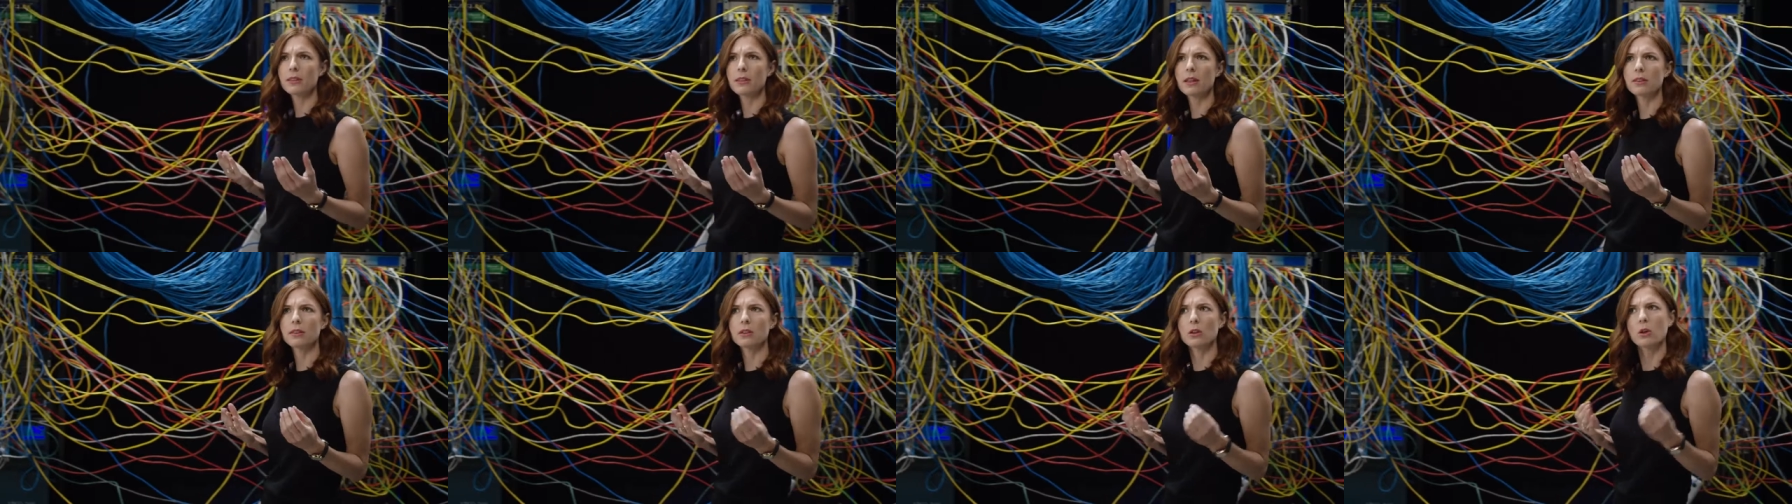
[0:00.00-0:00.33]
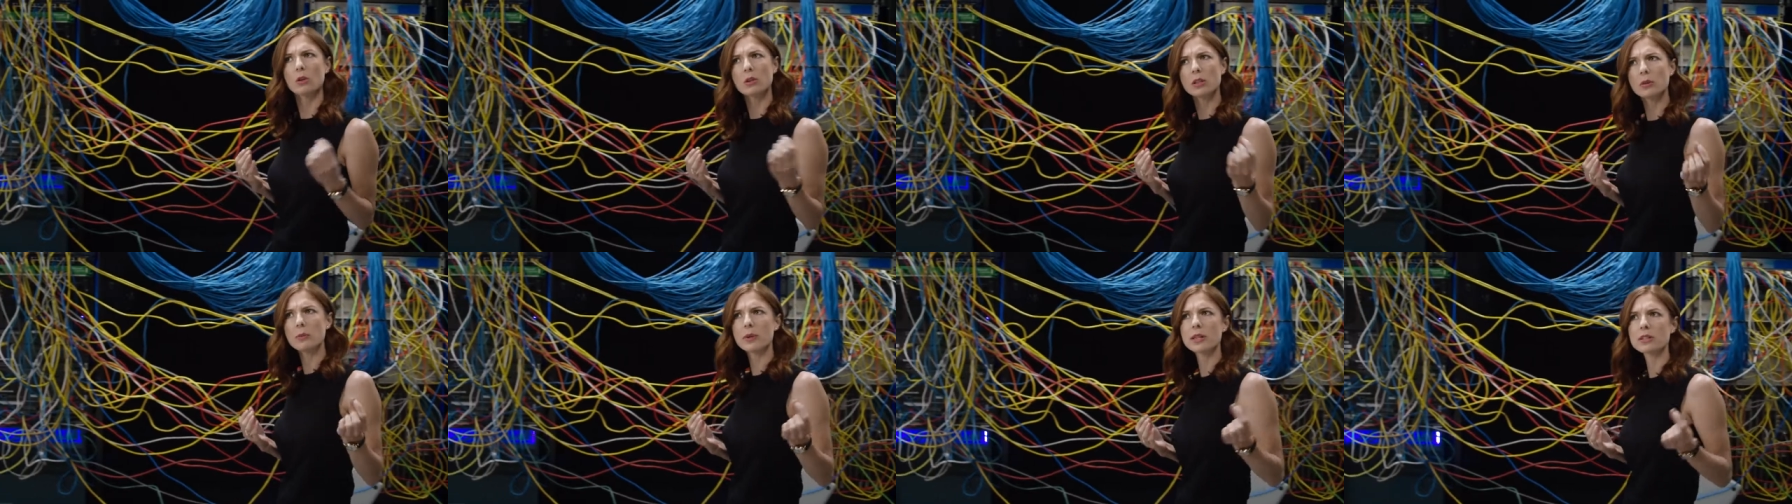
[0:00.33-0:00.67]
that the
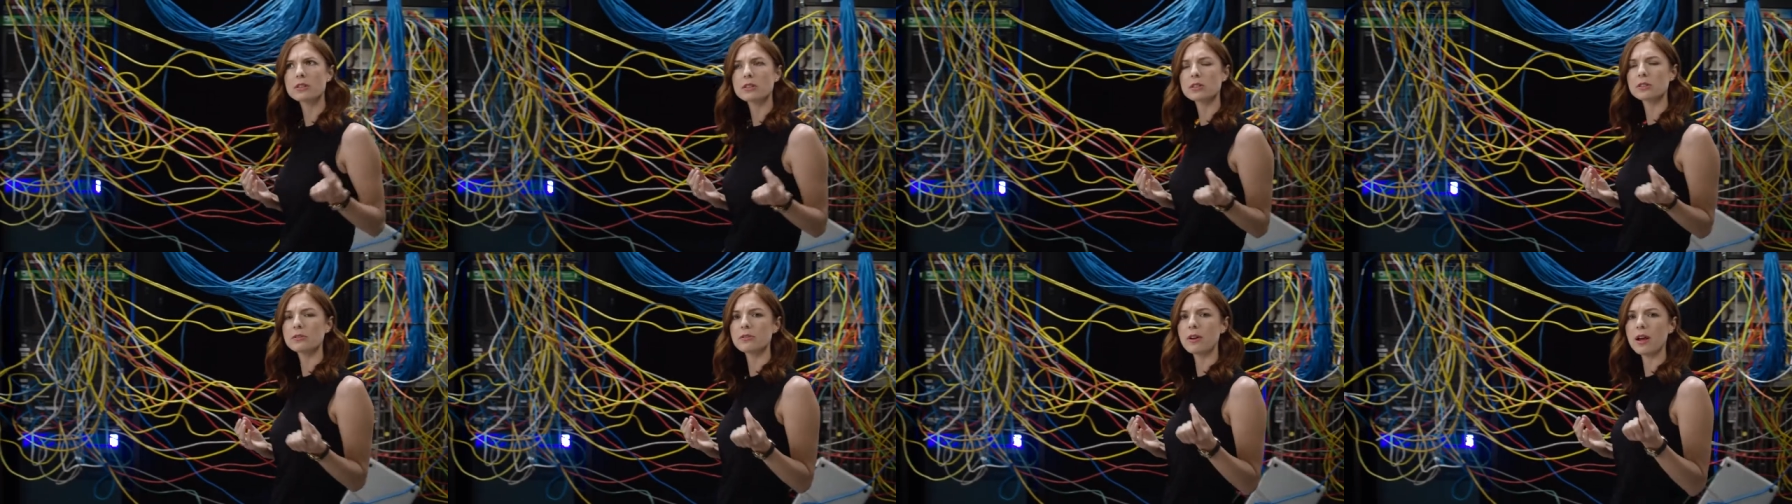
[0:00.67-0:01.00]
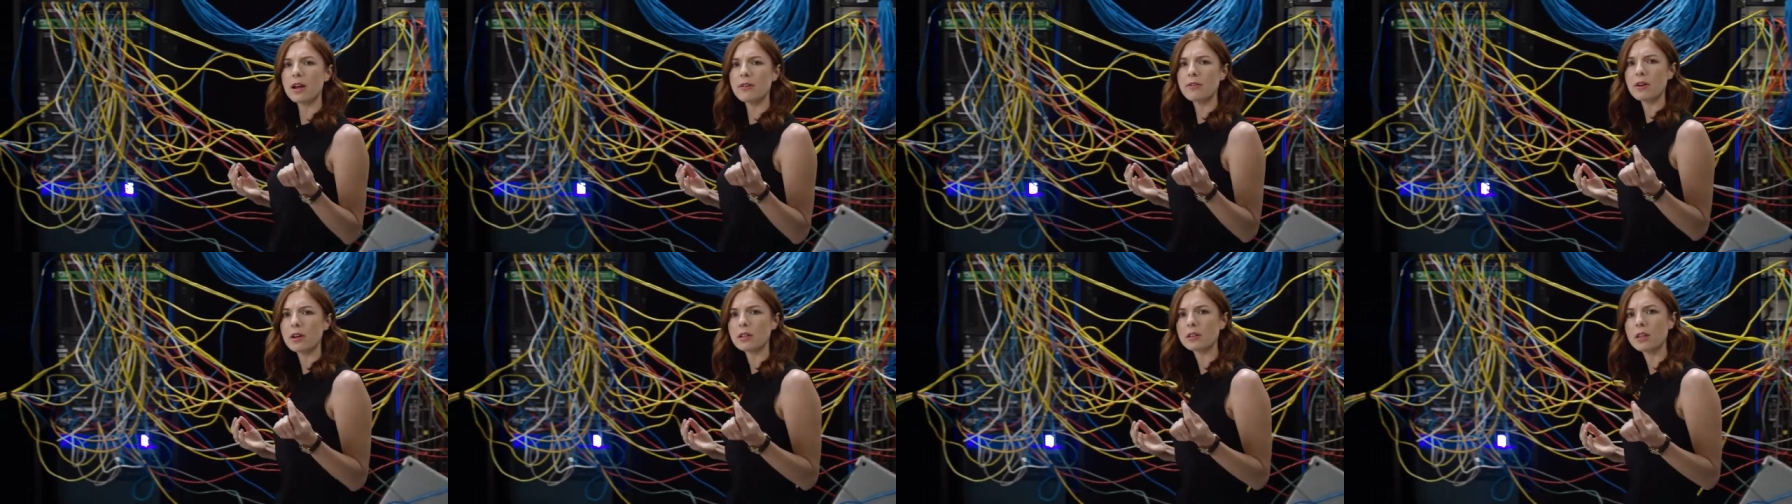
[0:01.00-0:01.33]
only way to
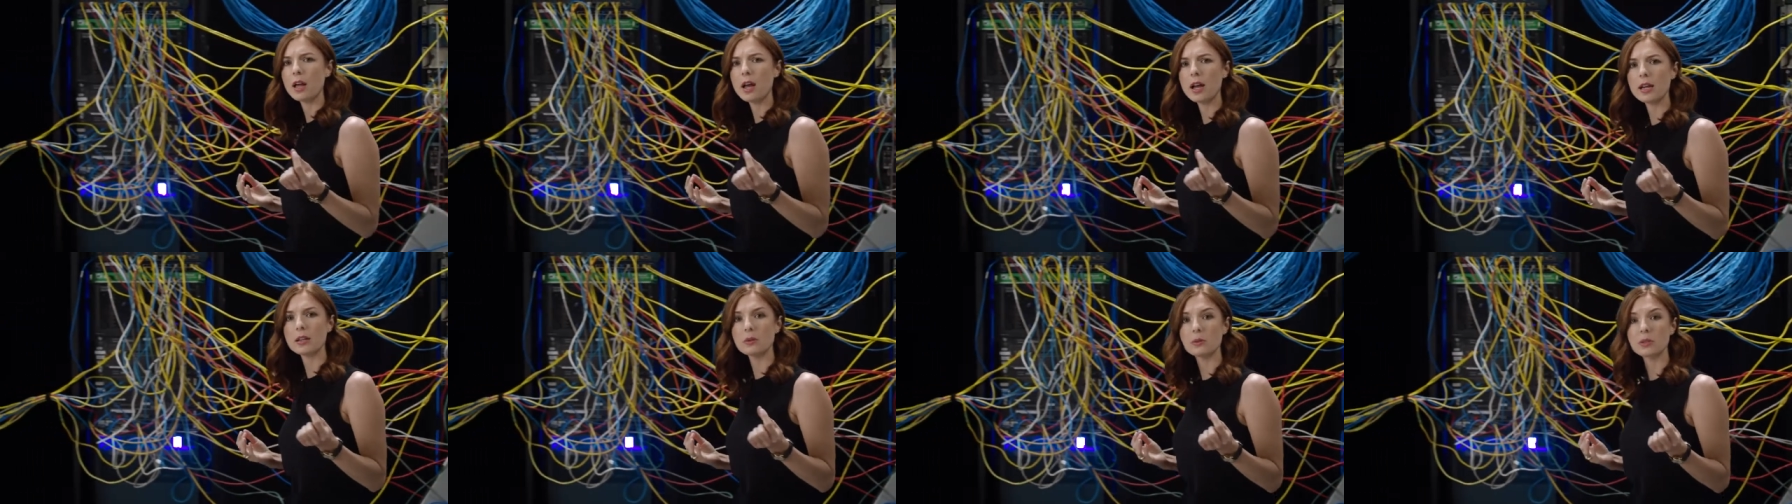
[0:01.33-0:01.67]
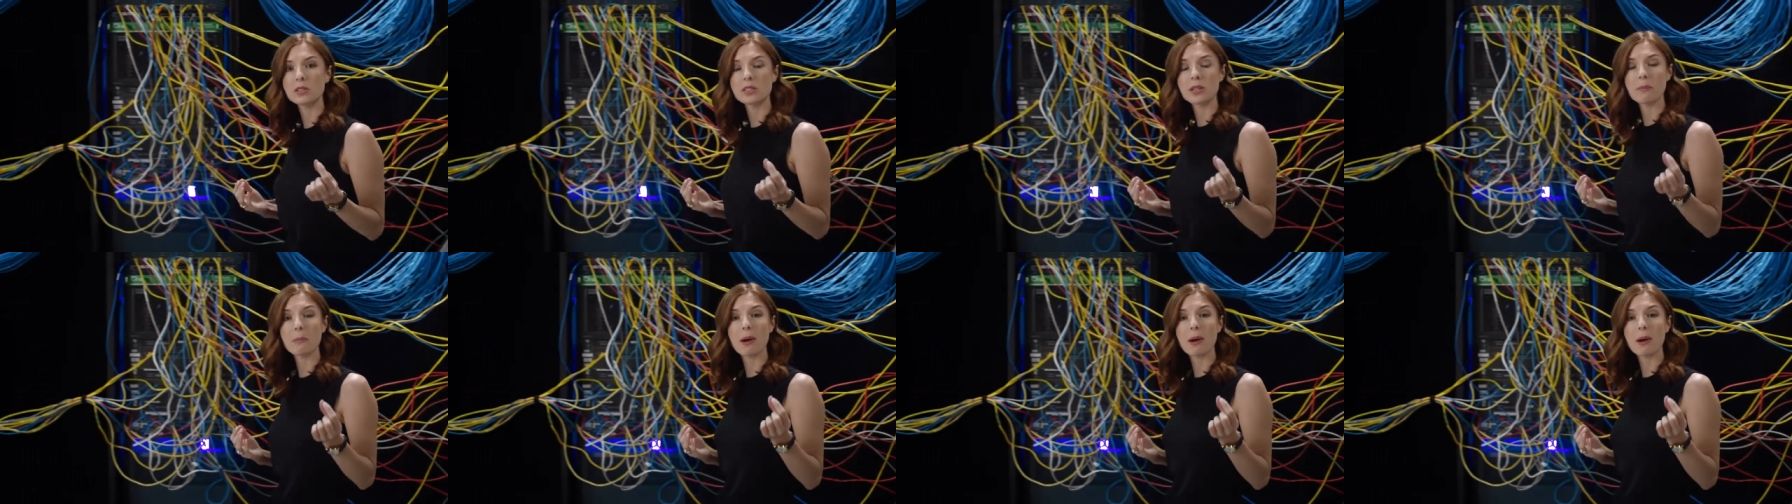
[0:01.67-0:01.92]
survive online was to